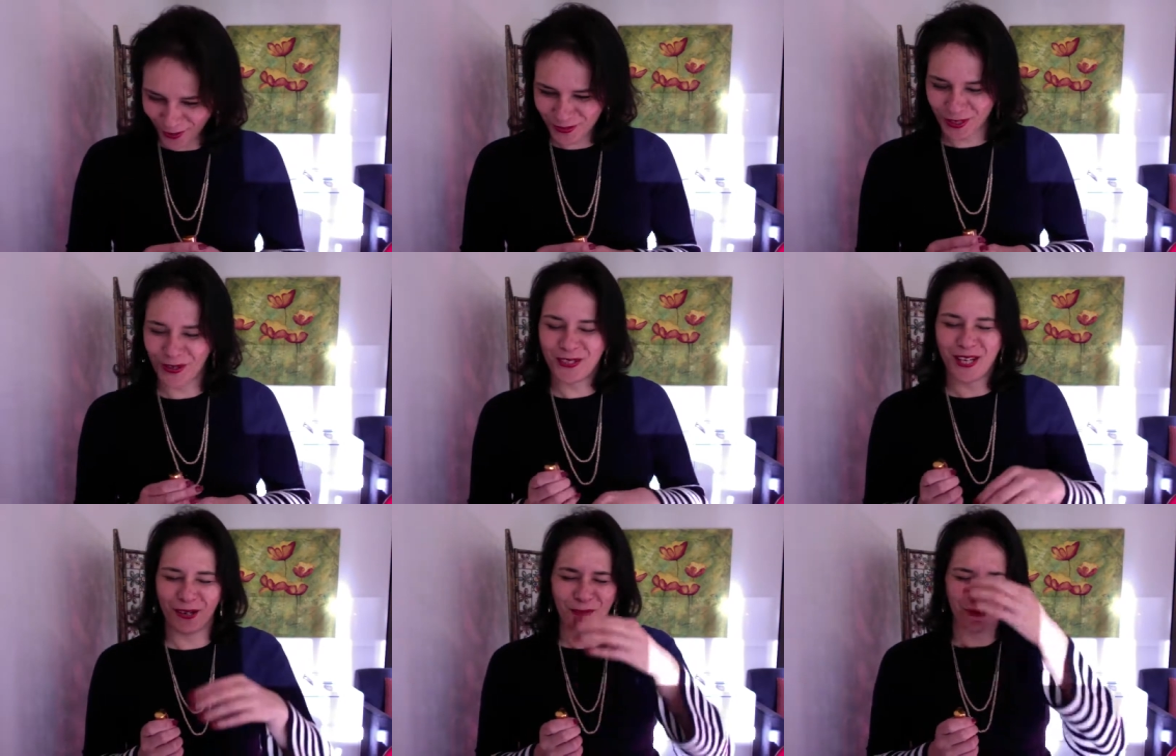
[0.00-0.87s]
i'm so
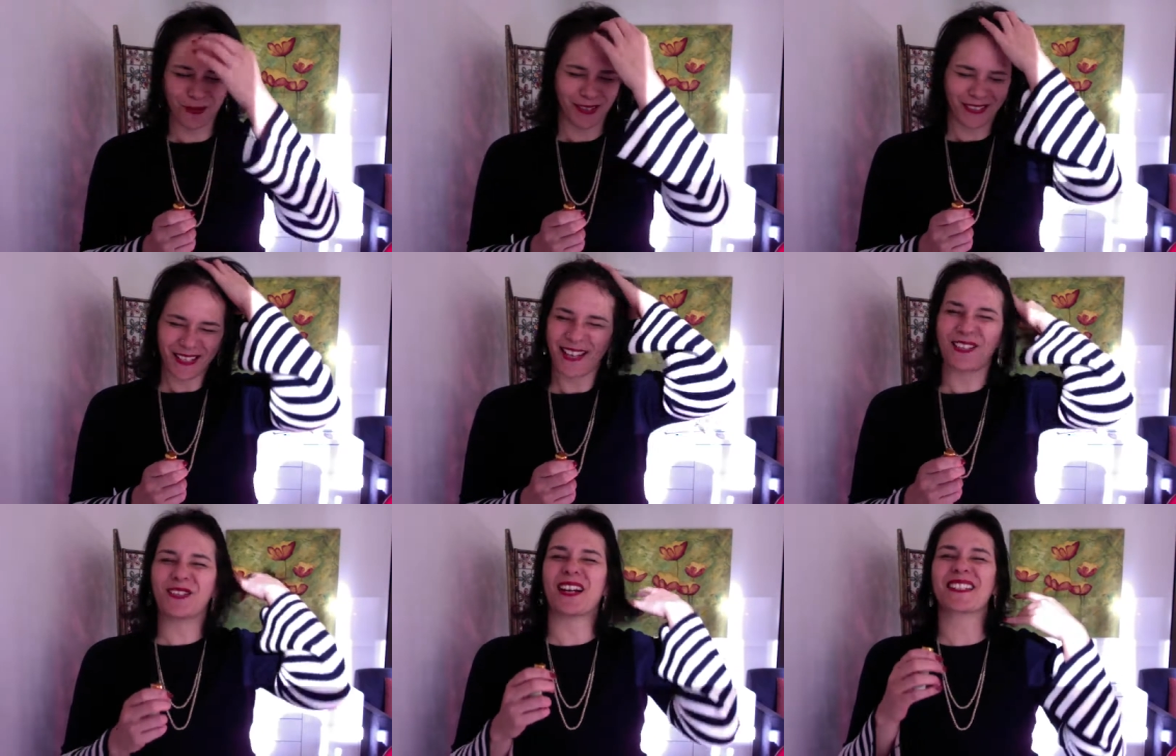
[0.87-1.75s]
terrible with
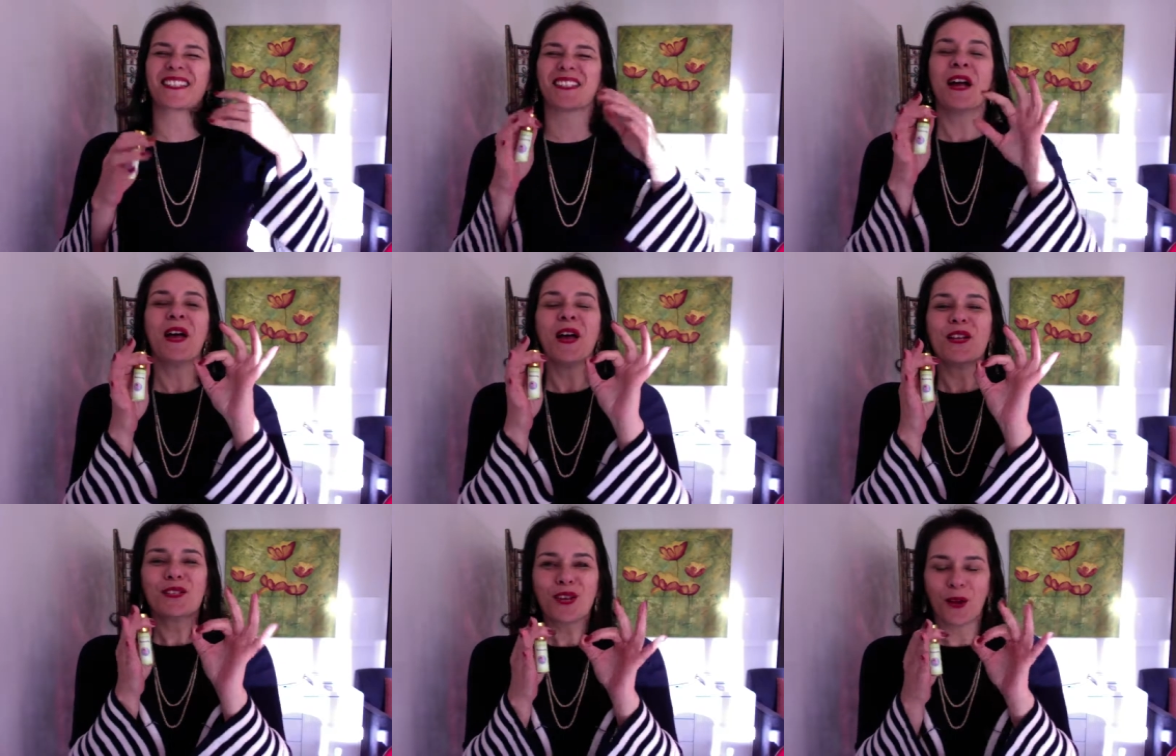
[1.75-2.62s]
instructions
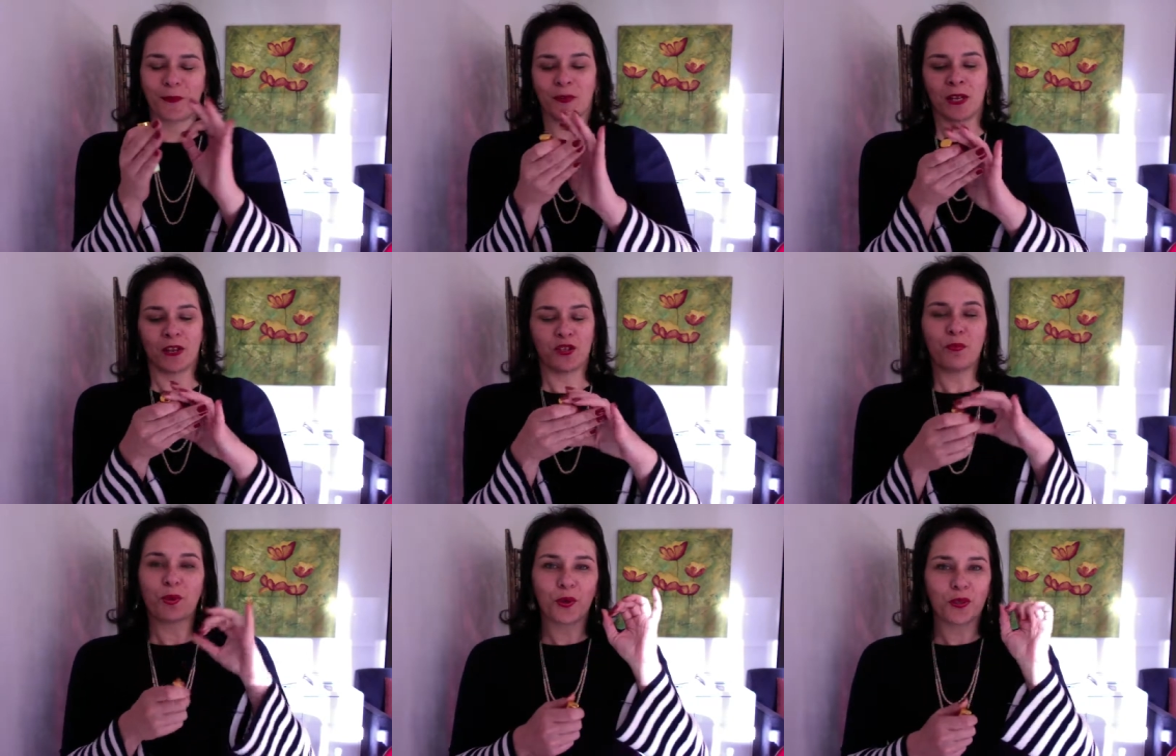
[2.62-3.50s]
so you
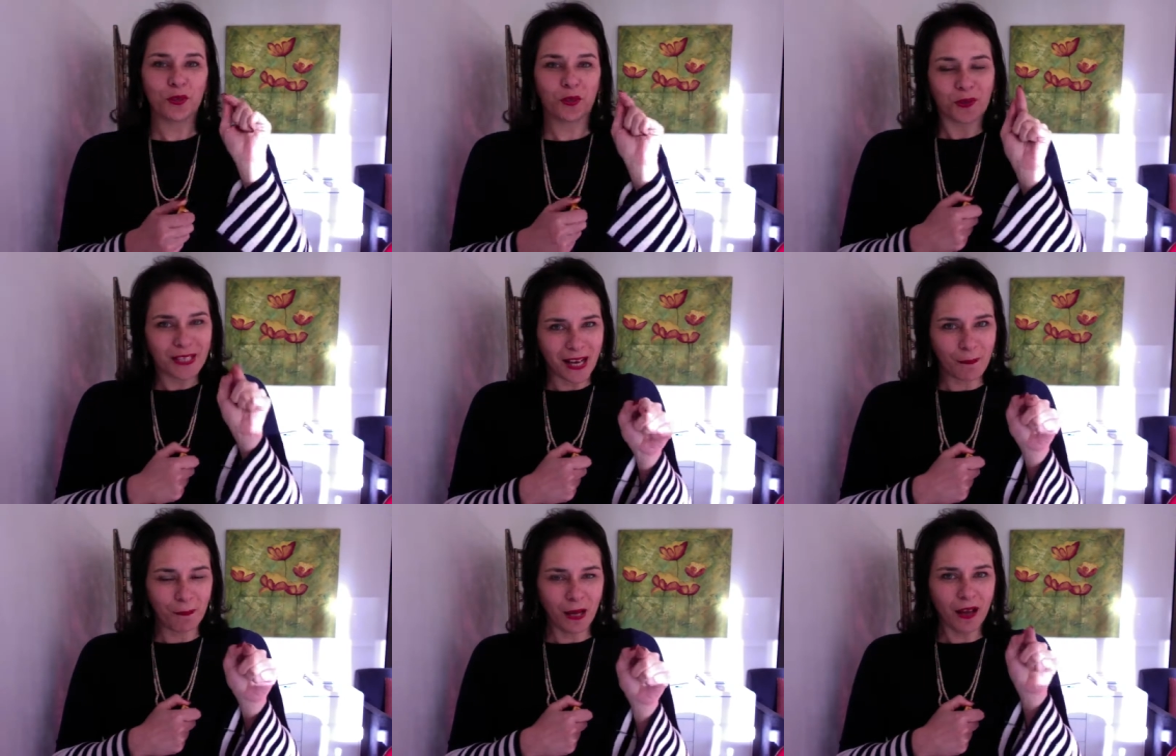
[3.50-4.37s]
put your
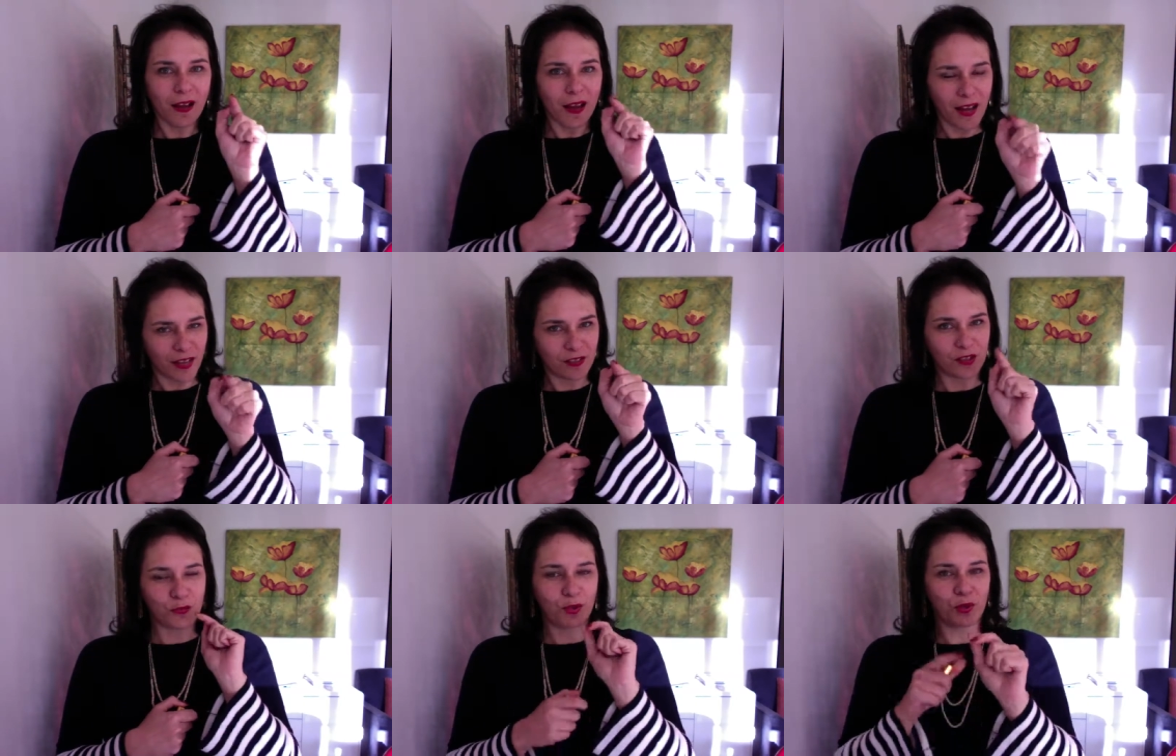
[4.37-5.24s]
number and
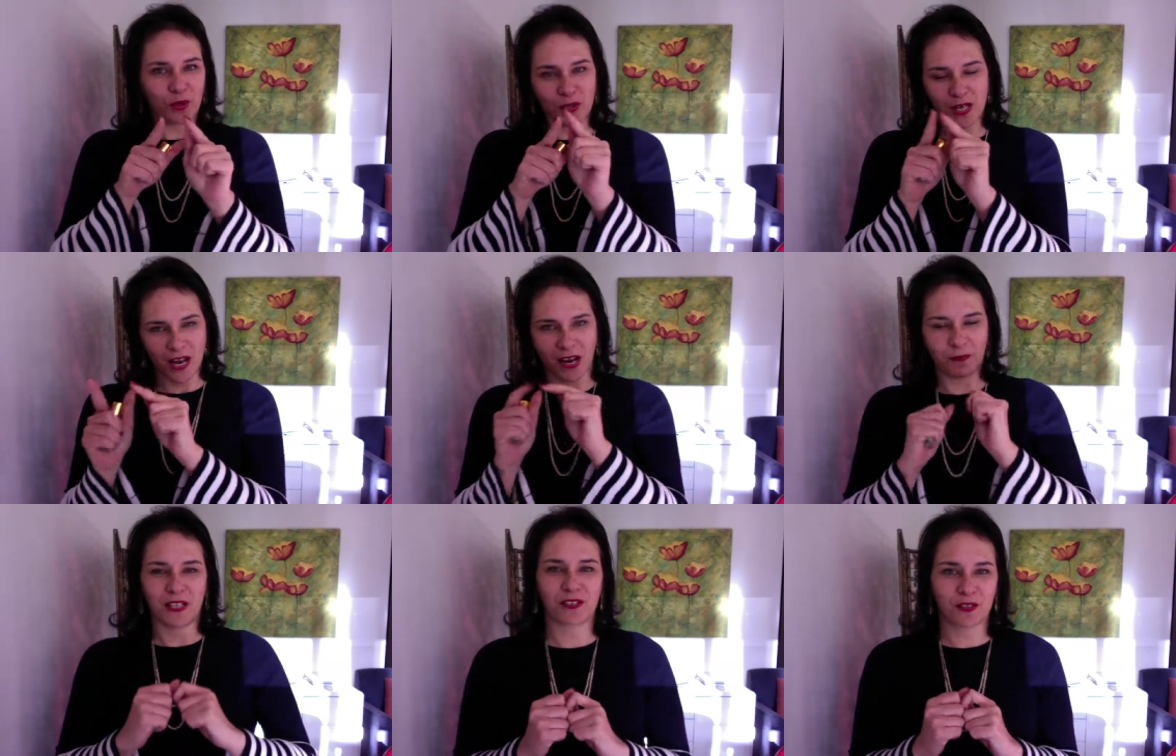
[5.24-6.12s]
you put your name
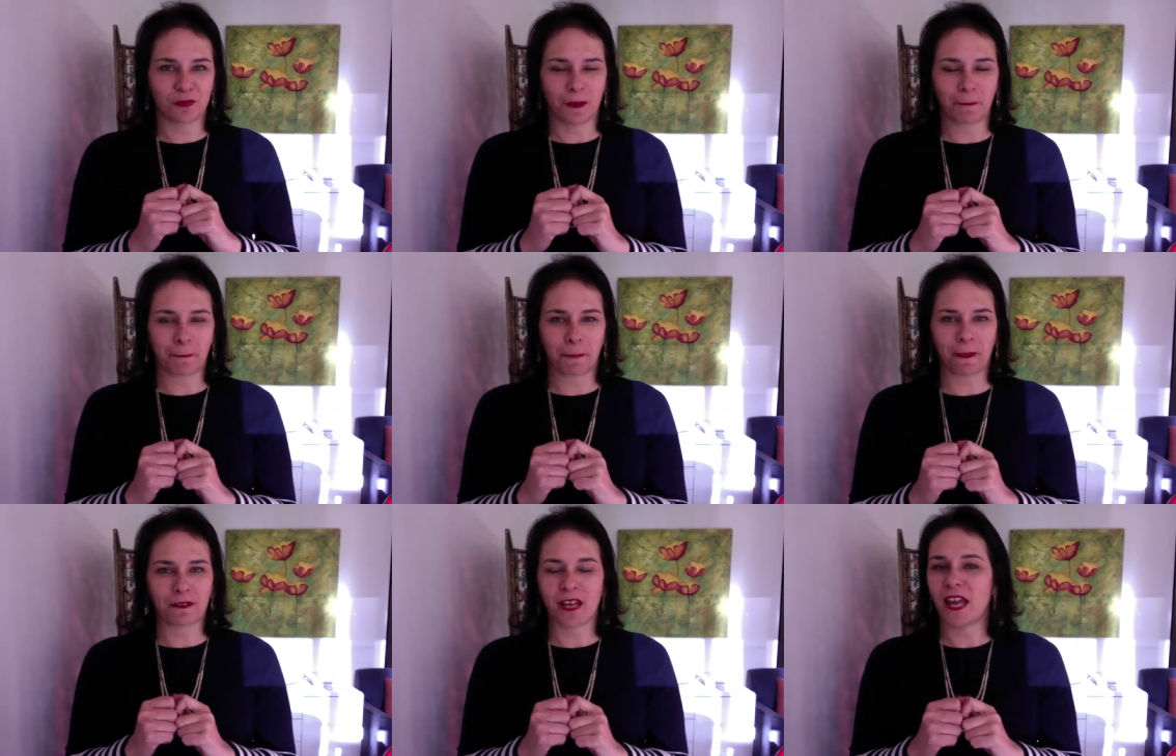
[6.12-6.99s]
next to it
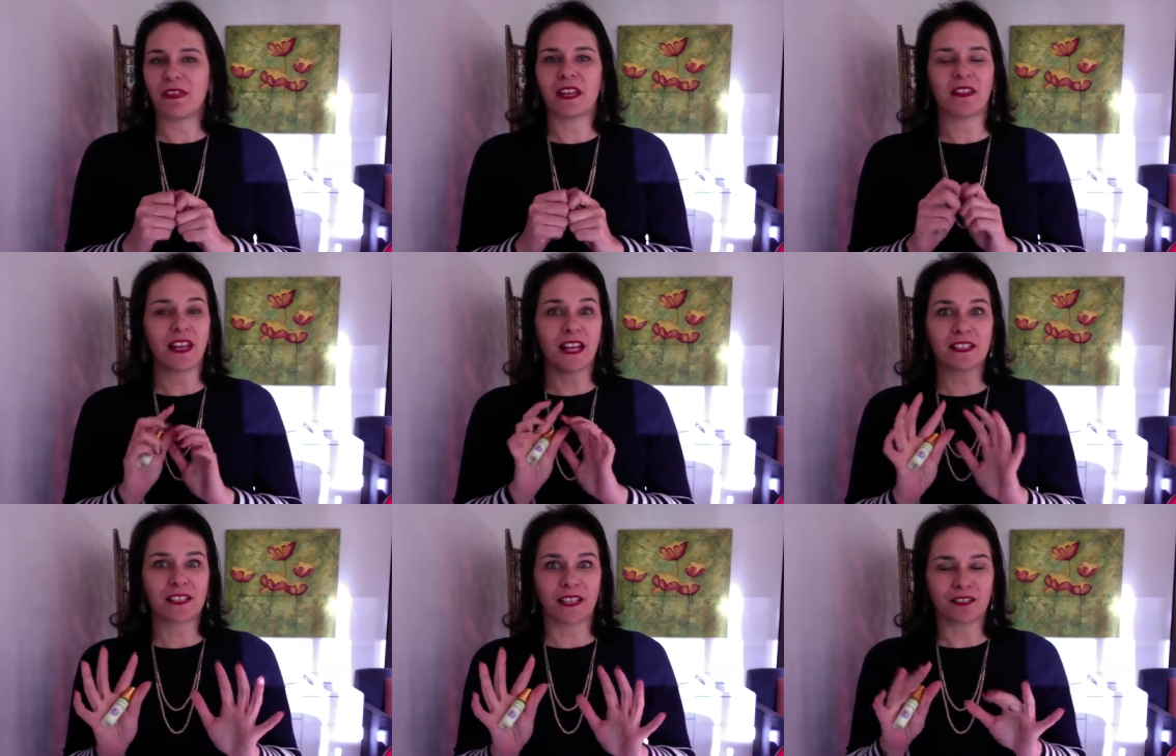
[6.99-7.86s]
and then
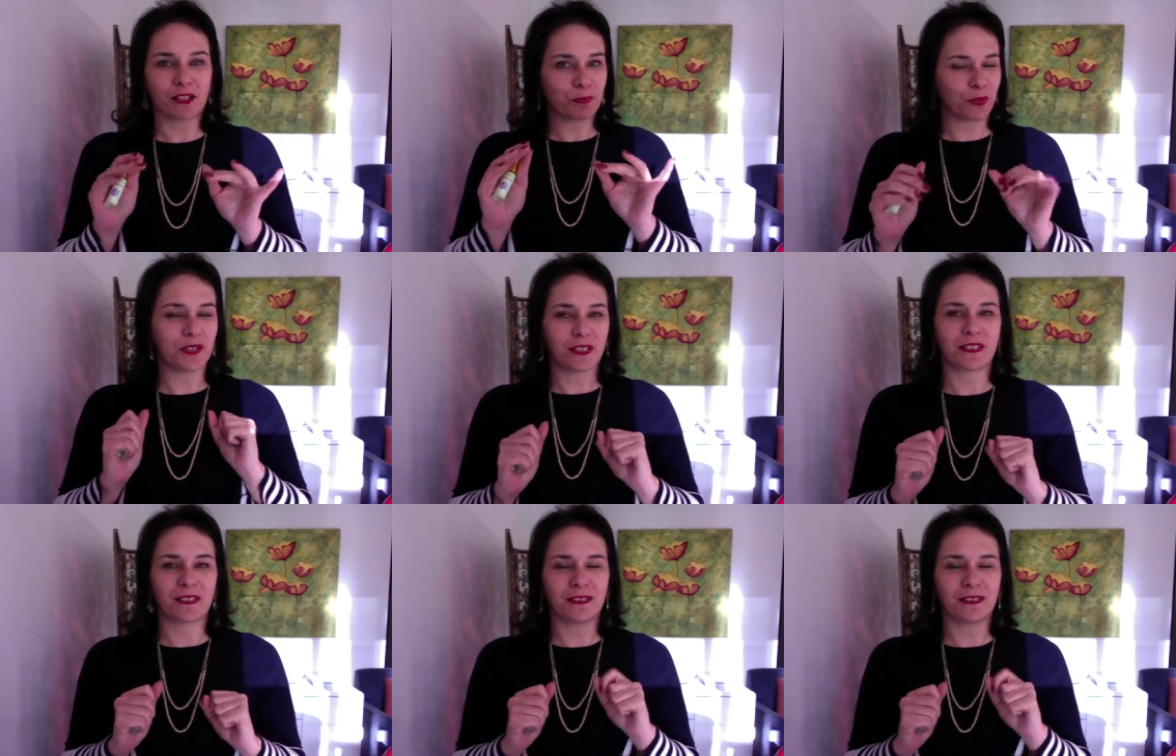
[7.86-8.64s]
that's it just put your